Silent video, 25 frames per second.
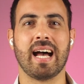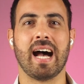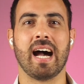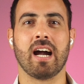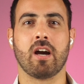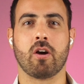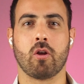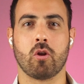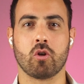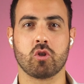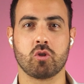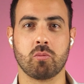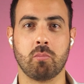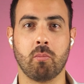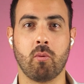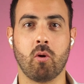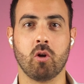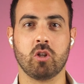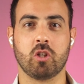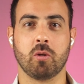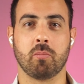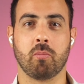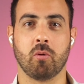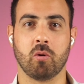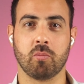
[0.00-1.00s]
across
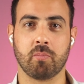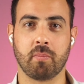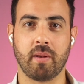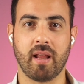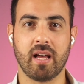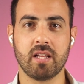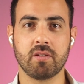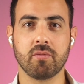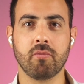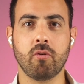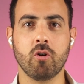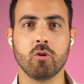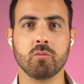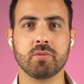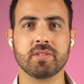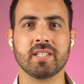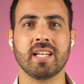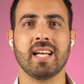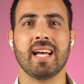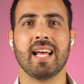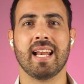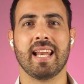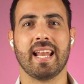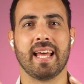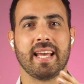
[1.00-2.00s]
multiple platforms
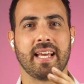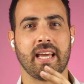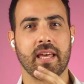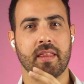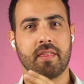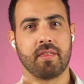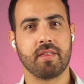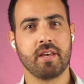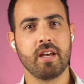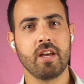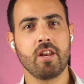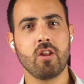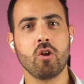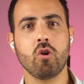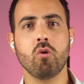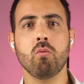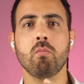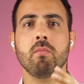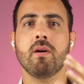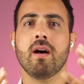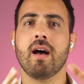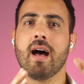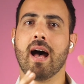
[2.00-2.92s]
like Ethereum,